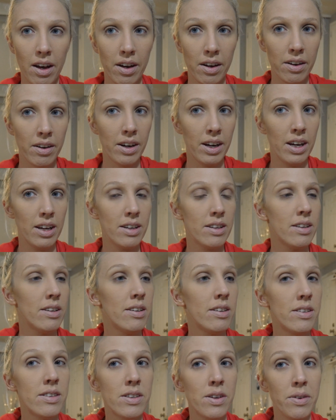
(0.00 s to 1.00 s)
Alright,
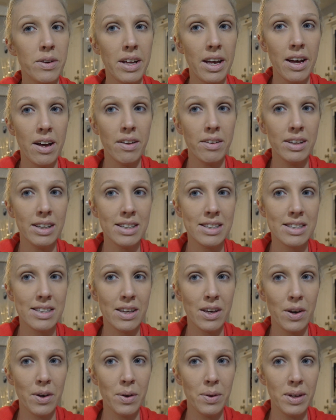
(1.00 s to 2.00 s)
so now let's
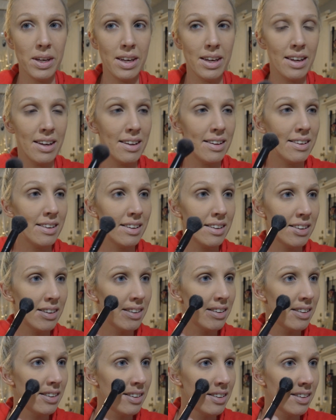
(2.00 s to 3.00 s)
go in
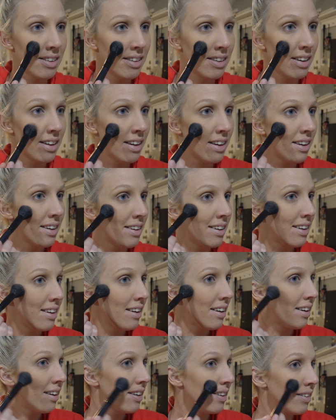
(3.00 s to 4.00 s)

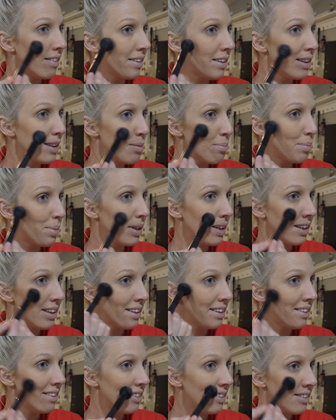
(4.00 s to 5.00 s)
with the
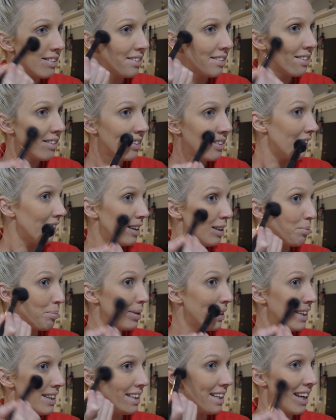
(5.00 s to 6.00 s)
blush and
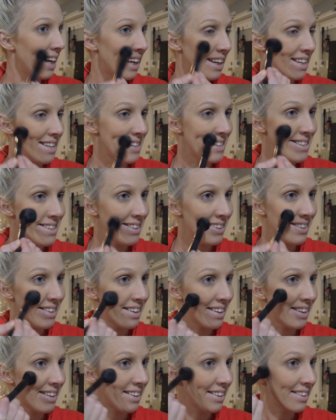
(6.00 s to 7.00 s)
blend that into
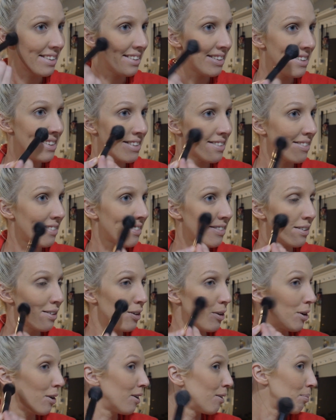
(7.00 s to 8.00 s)
the contour
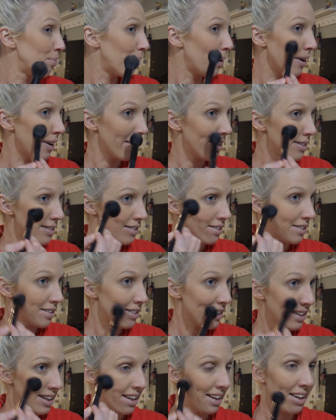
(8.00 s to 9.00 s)
or bronzer
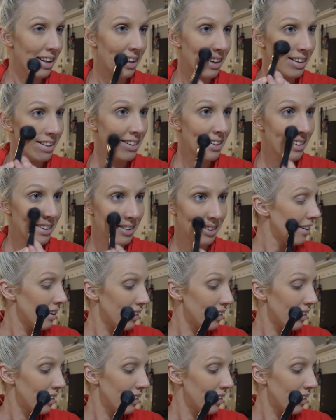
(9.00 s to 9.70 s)
shade.